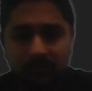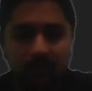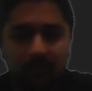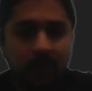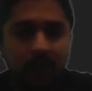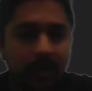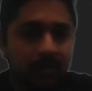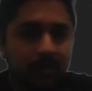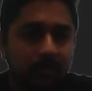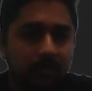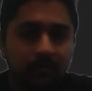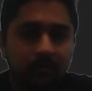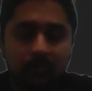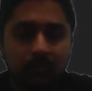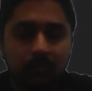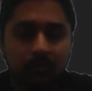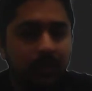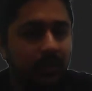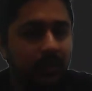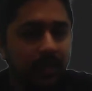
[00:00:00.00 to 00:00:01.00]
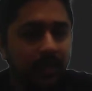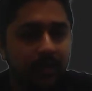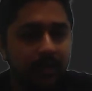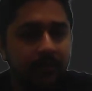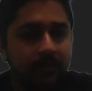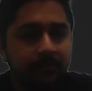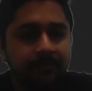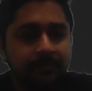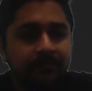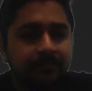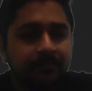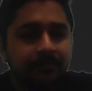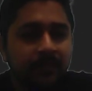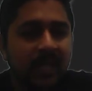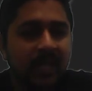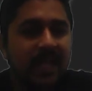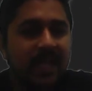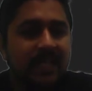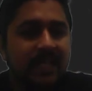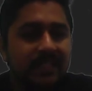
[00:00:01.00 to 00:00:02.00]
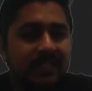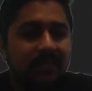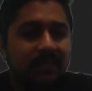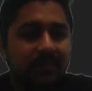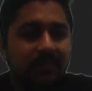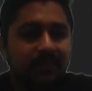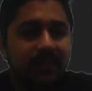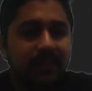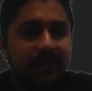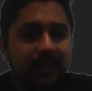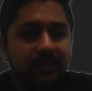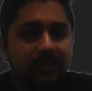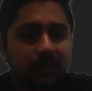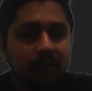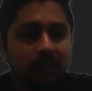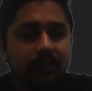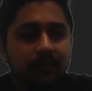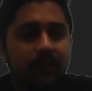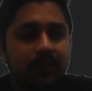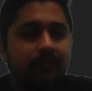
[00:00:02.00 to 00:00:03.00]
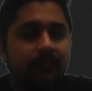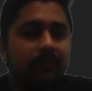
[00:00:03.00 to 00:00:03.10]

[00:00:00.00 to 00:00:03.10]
went with that. Simplification of the